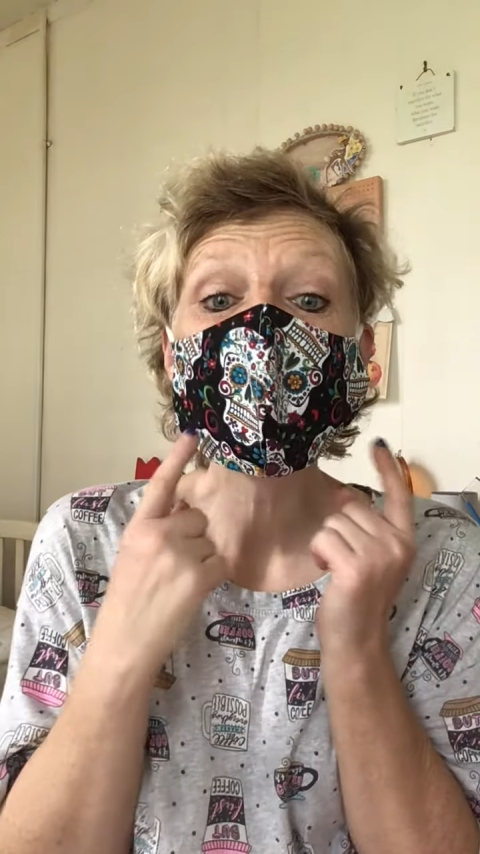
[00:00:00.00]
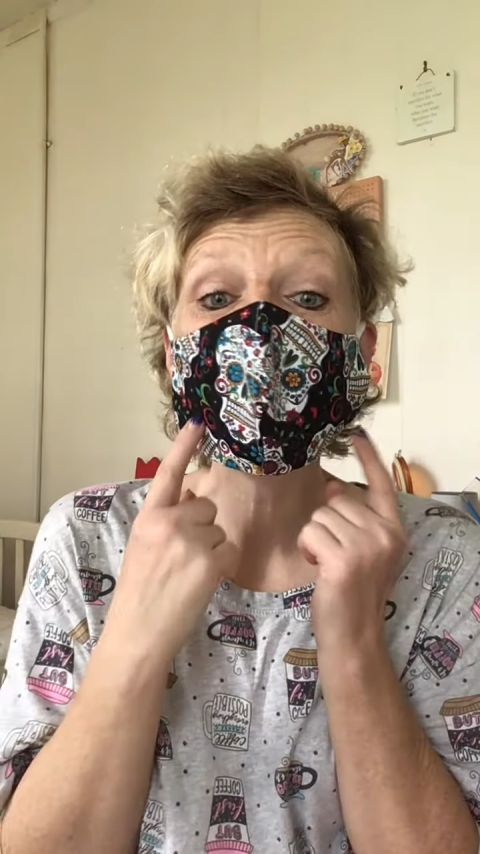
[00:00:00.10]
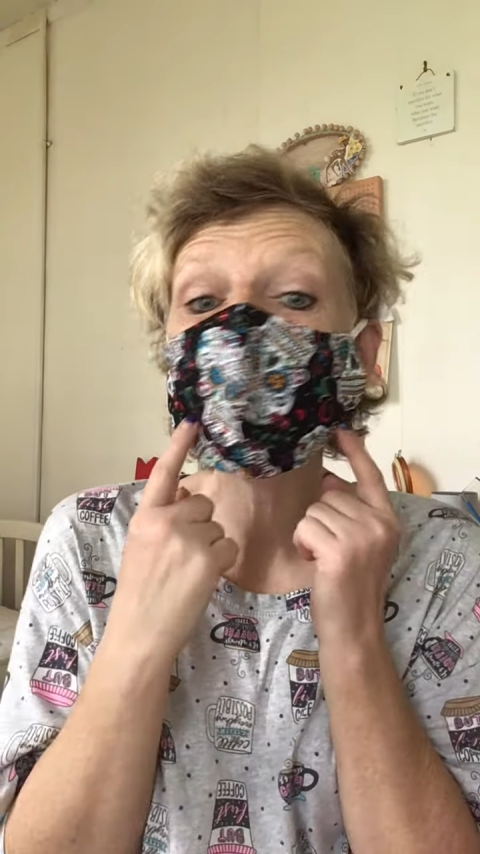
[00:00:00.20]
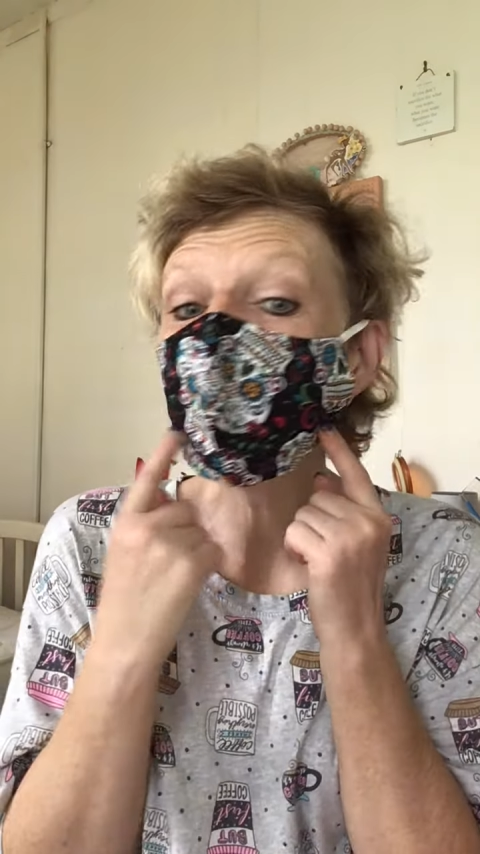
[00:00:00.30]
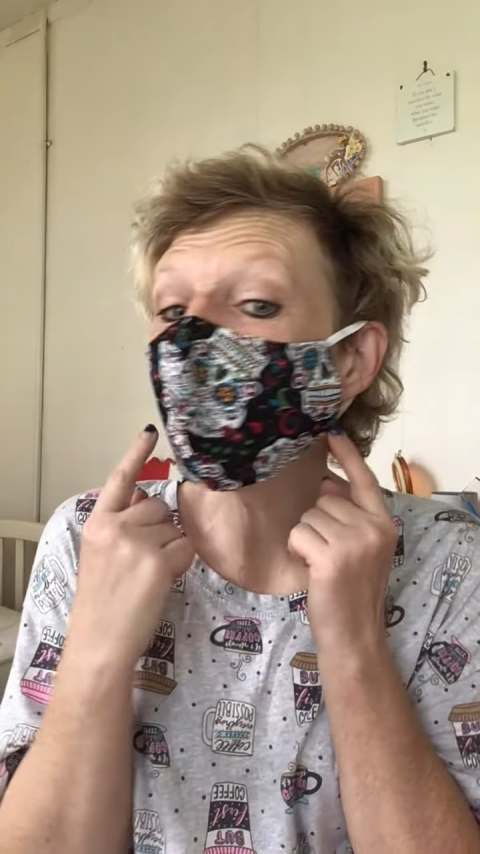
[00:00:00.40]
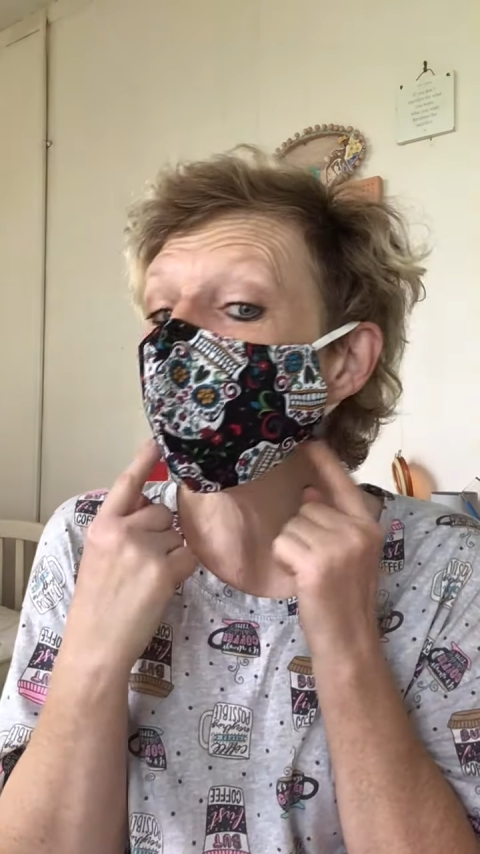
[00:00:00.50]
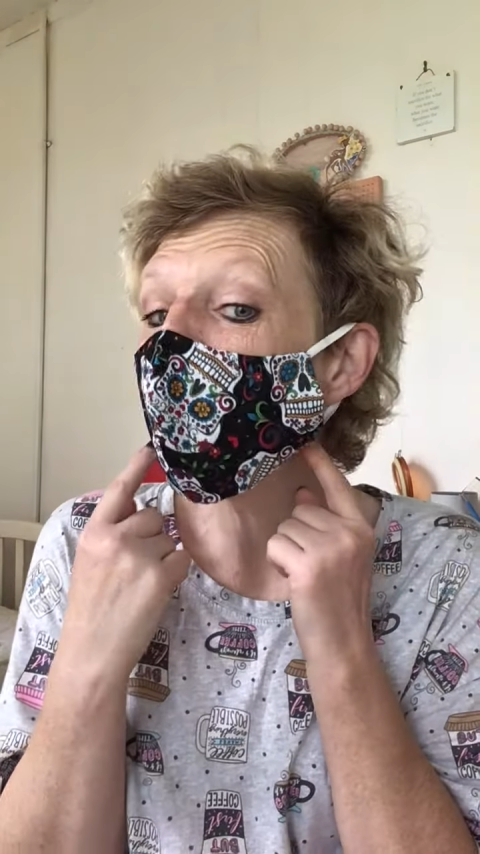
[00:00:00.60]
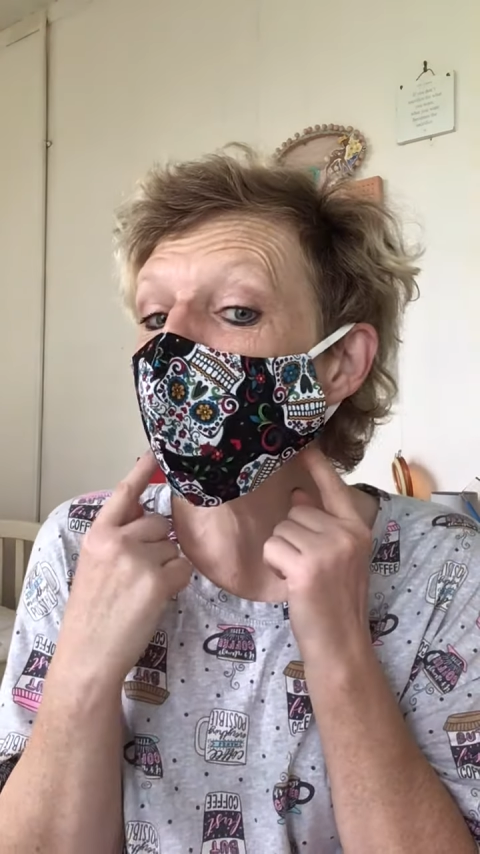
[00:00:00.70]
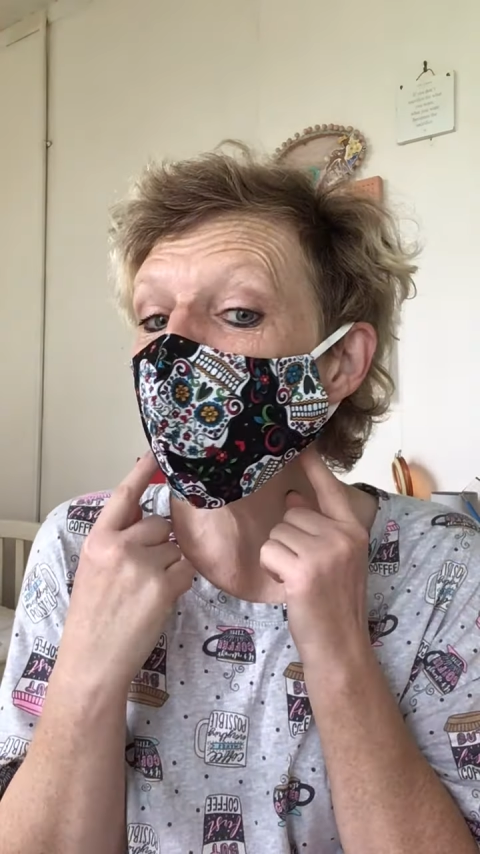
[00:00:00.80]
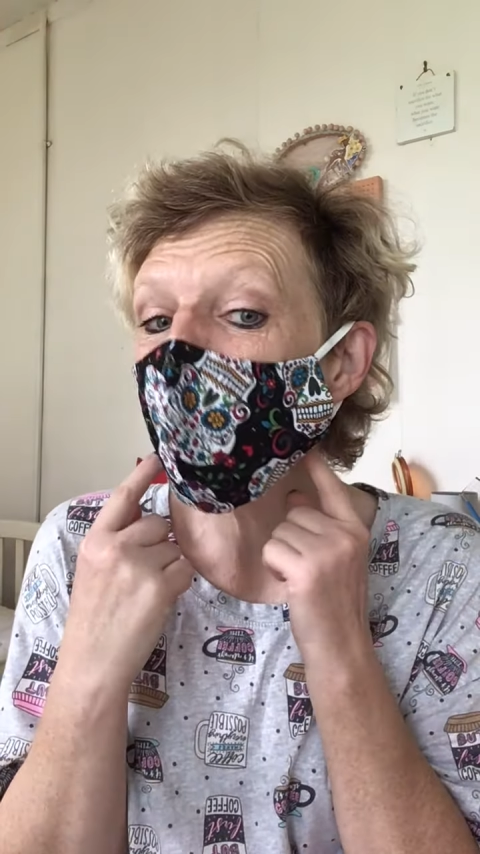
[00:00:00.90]
And look at
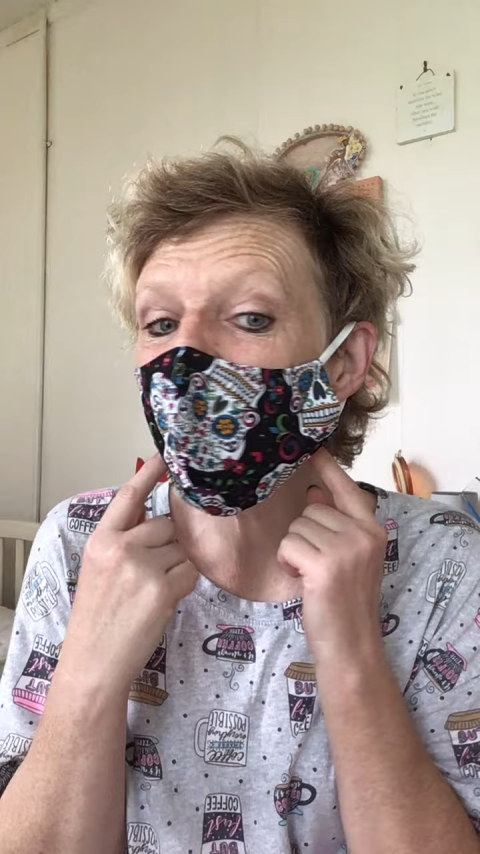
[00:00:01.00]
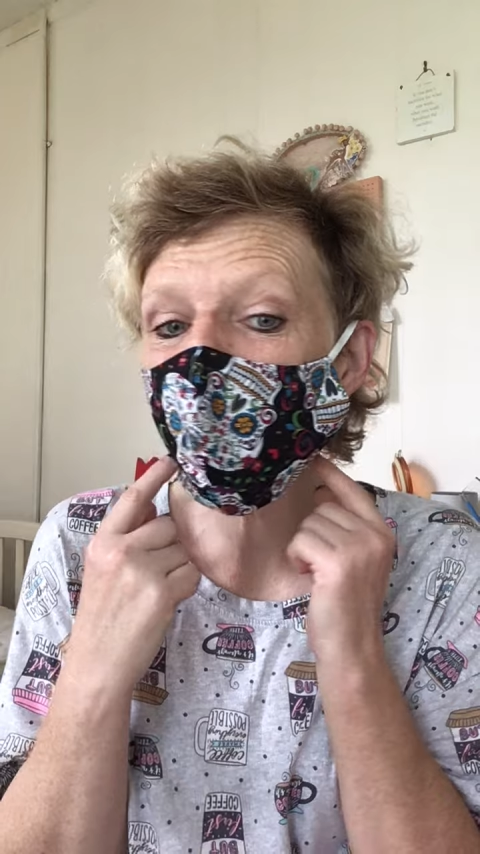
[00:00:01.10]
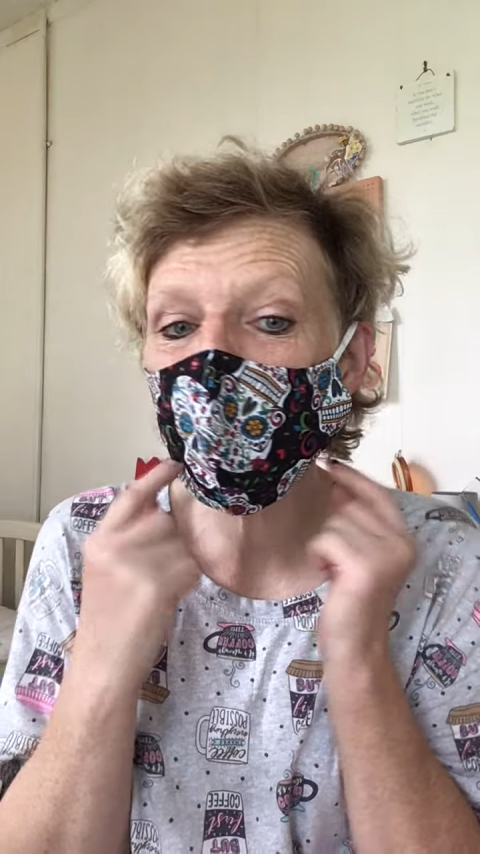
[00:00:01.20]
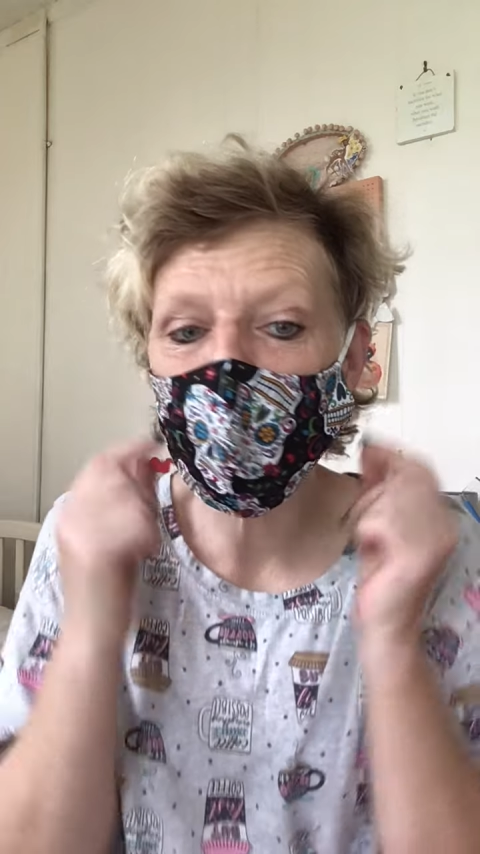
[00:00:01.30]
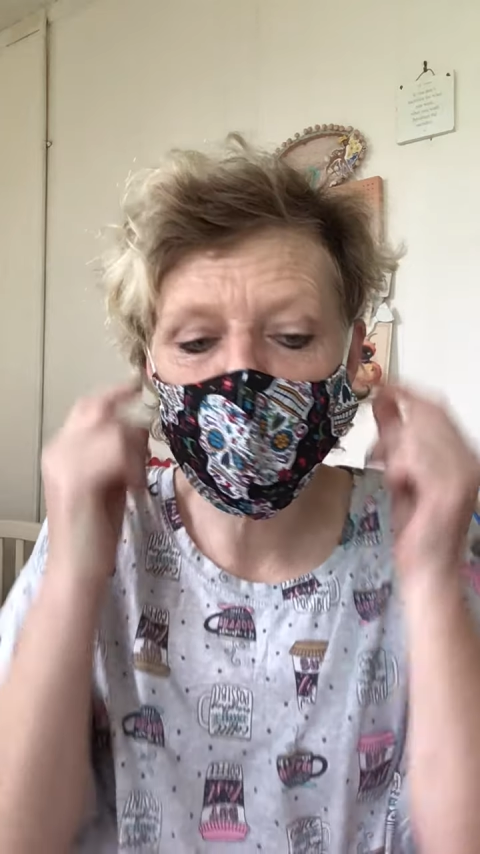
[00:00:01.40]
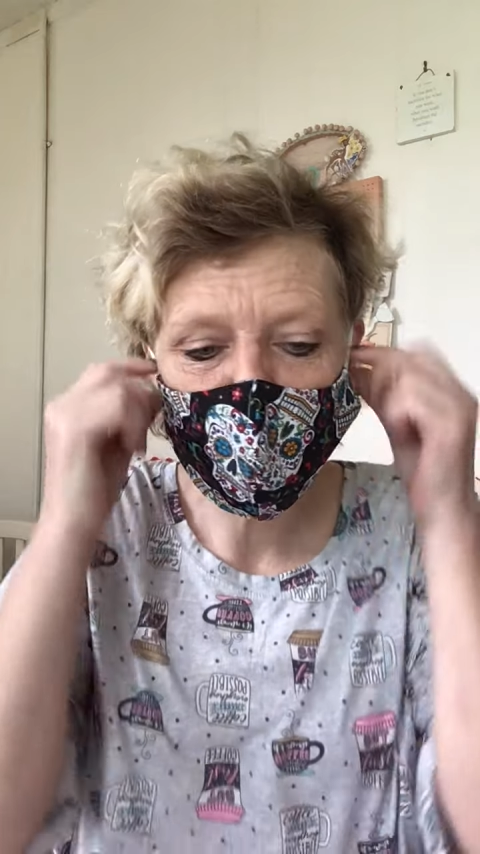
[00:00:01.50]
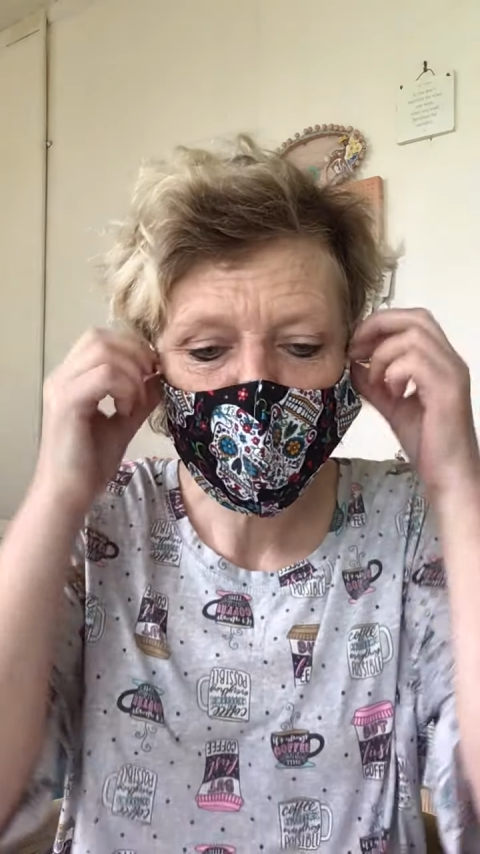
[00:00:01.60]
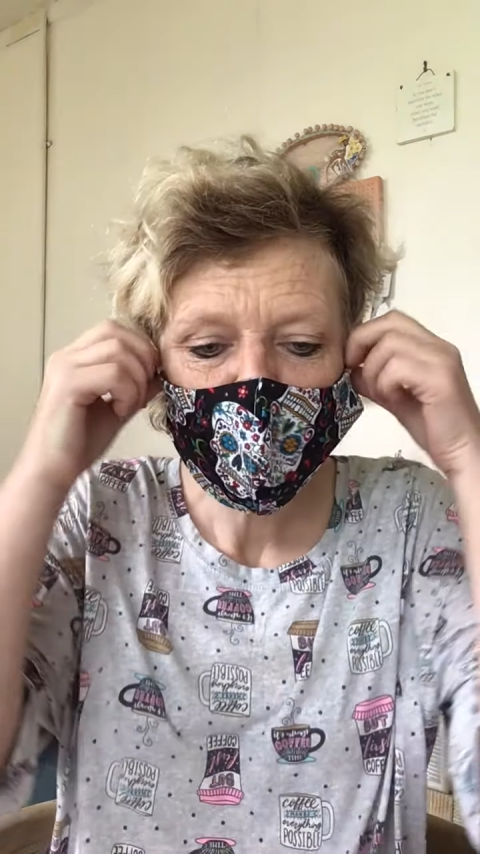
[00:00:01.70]
my new mask, y'all.